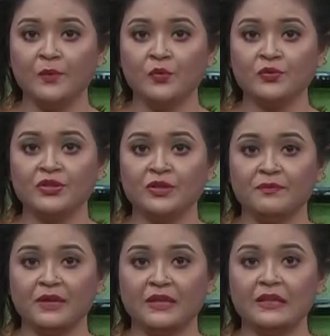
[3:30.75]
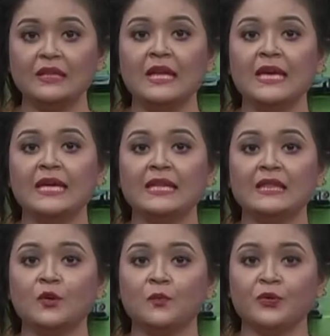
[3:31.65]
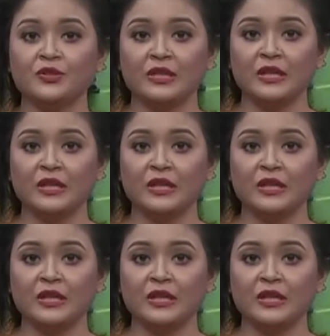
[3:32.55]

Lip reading: boat terminal in the Upojila